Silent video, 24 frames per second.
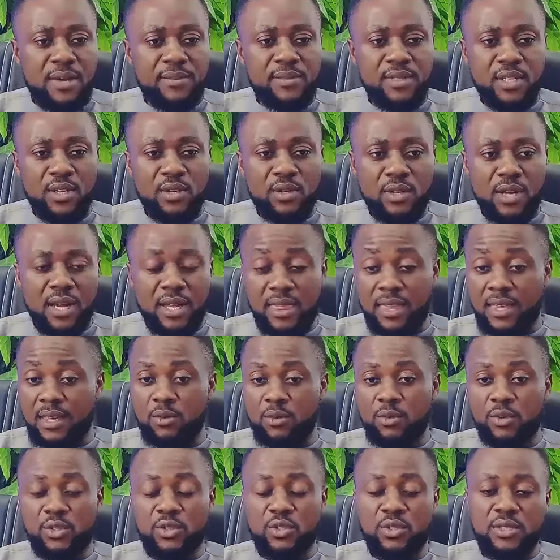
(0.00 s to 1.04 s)
Ramsdale, I
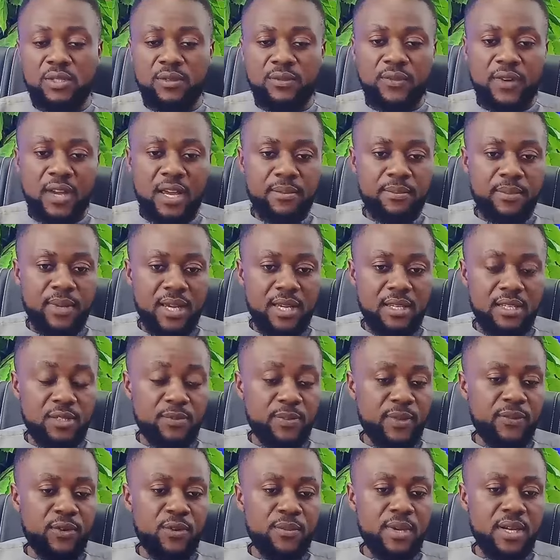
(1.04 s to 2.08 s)
think it was justified by
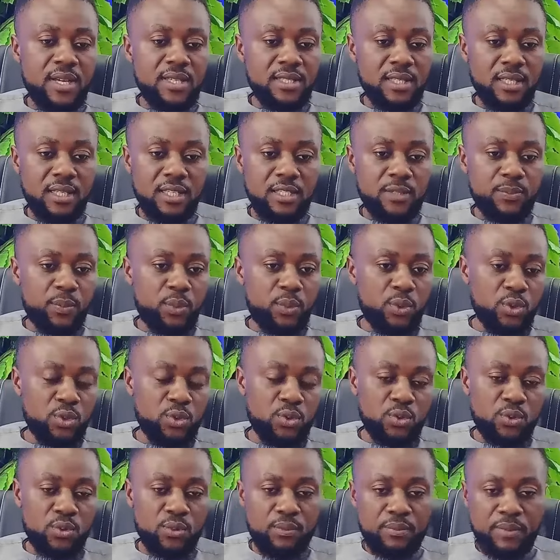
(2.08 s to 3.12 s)
his performance against
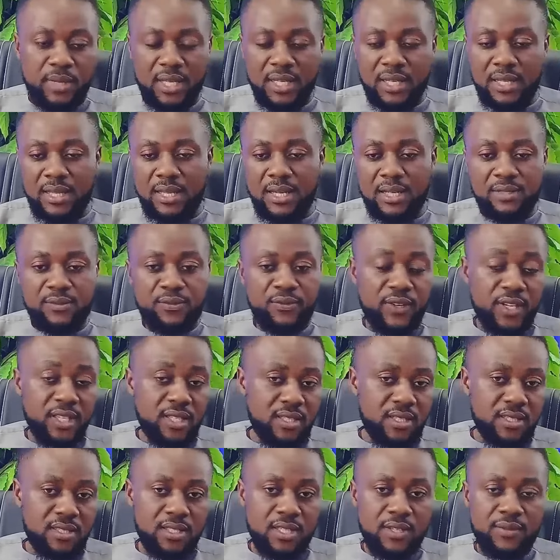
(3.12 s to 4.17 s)
Porto, making that
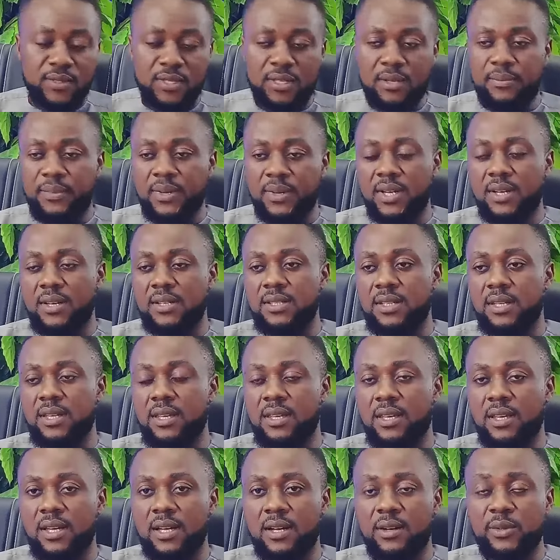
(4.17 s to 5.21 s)
vital saves in the penalty
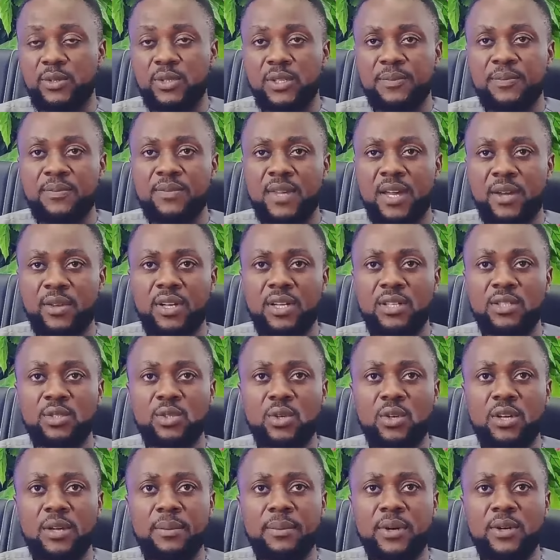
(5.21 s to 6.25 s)
kickout. You can
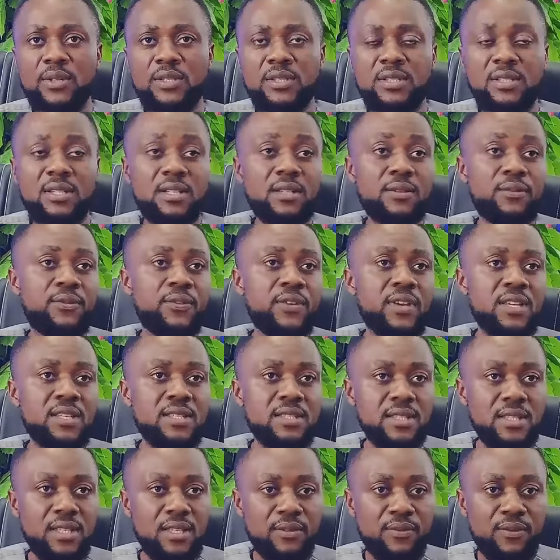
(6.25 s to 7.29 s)
talk about the
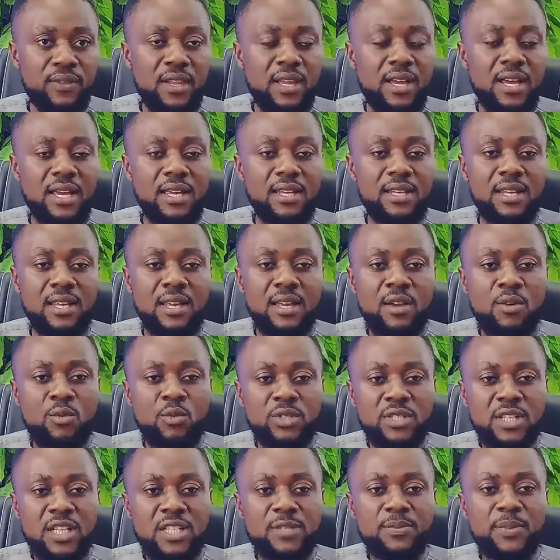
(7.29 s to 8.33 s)
defensive line,
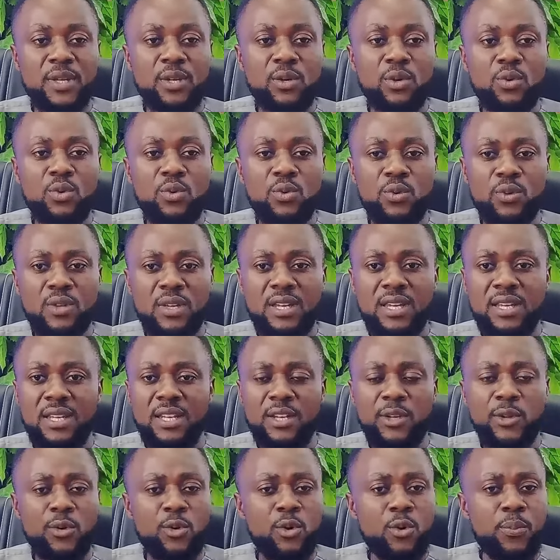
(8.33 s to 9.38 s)
which has been good.
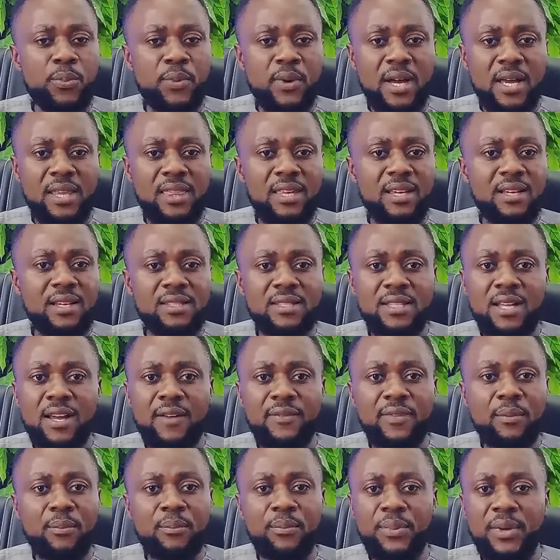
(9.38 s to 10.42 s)
In Europe, I think Arsenal
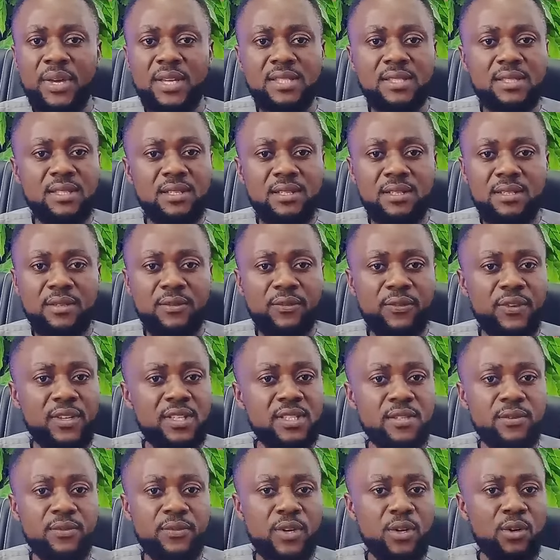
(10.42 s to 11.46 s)
have the best
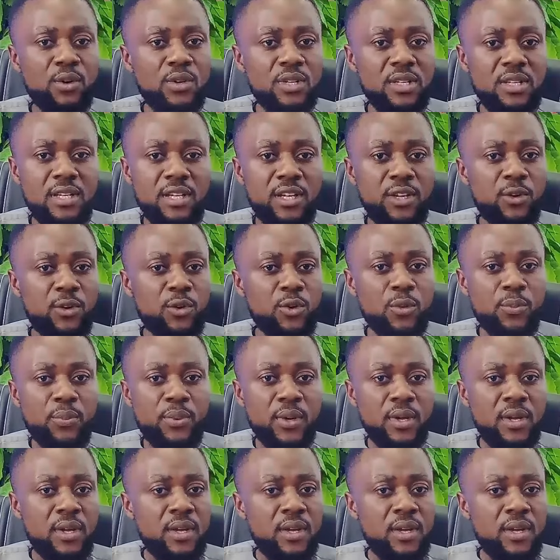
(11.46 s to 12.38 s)
defensive record in Europe.